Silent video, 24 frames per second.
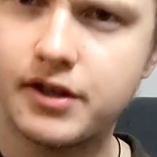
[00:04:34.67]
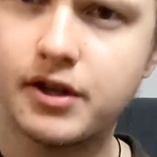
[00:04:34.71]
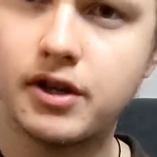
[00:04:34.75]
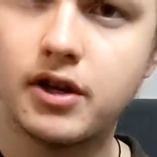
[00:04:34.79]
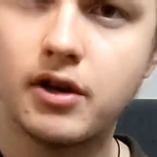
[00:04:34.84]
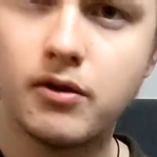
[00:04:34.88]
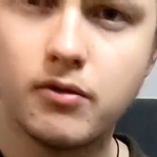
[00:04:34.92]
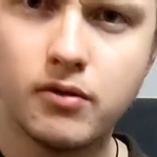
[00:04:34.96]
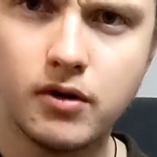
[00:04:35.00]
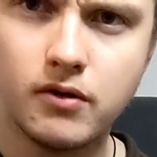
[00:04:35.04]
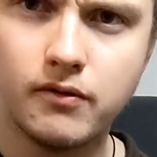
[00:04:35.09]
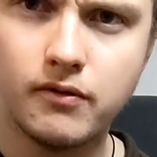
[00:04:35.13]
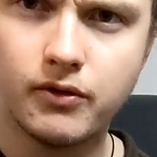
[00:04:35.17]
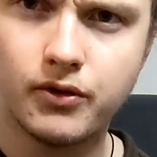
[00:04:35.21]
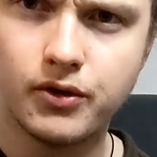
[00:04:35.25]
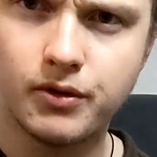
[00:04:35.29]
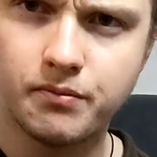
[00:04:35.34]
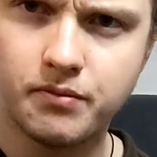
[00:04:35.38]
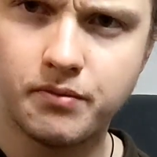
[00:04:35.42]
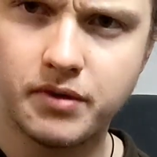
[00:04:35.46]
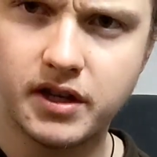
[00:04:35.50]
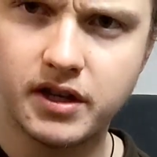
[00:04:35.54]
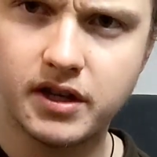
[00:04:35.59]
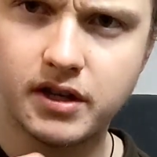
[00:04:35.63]
of go over the
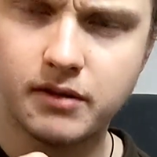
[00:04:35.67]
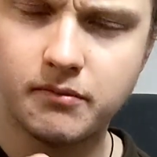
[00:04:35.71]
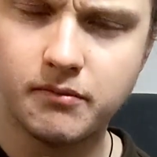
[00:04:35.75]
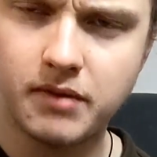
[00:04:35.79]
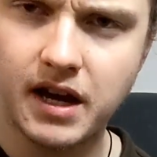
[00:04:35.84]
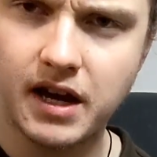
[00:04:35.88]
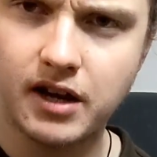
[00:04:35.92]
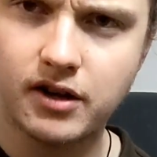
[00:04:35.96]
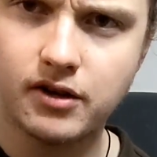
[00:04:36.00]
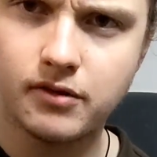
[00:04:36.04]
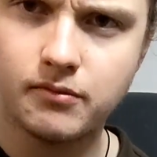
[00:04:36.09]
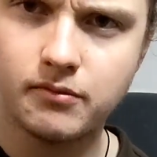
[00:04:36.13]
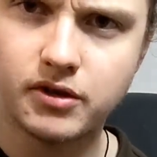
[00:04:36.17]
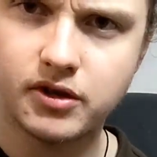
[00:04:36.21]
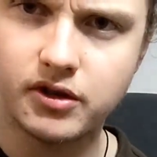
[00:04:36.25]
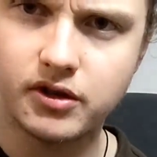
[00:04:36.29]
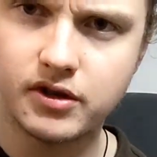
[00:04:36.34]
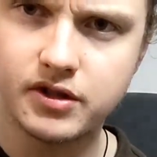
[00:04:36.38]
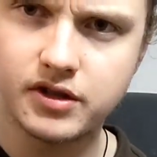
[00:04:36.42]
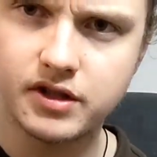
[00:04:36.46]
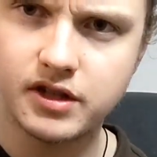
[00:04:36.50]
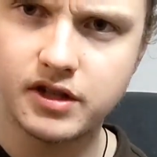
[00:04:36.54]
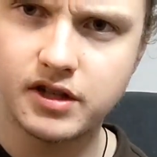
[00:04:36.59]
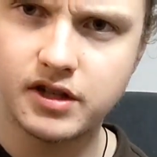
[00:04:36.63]
picking pattern
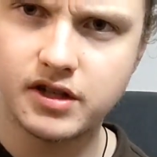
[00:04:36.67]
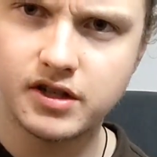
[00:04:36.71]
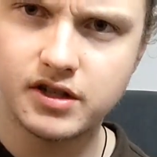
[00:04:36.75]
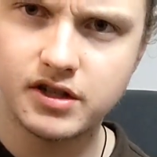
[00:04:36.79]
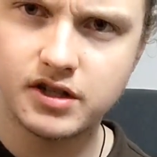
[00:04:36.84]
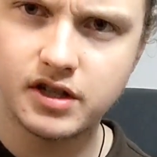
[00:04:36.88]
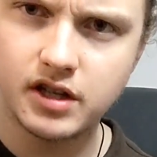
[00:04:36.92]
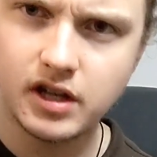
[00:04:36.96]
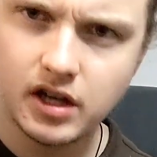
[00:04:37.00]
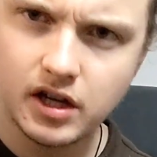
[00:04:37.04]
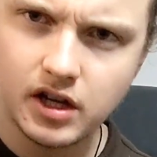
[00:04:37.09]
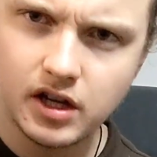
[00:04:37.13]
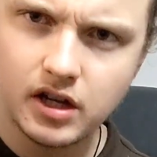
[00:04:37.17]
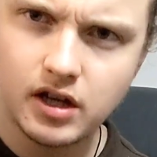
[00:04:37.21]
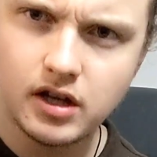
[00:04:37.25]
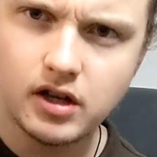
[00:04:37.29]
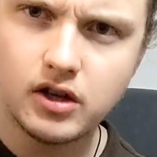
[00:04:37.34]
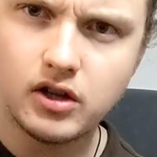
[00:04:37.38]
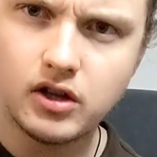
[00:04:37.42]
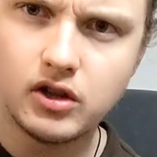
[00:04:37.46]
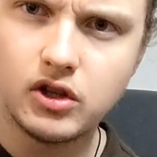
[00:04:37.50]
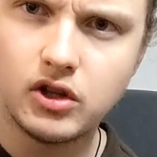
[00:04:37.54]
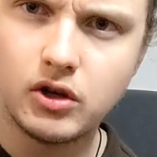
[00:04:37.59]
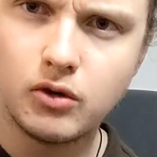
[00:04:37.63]
because it is
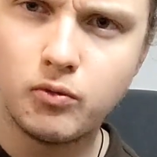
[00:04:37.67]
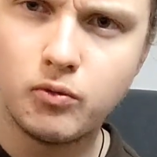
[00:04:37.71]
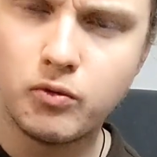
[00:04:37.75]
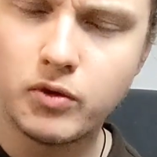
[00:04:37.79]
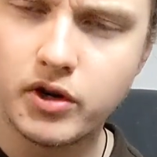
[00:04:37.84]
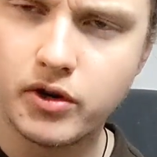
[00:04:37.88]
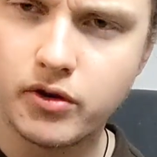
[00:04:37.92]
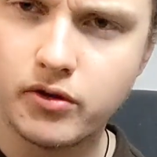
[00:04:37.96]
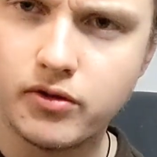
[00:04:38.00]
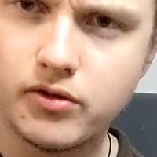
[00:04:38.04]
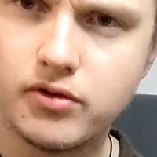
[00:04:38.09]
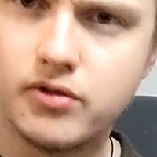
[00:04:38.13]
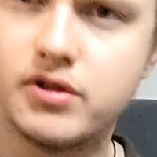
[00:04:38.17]
a little weird.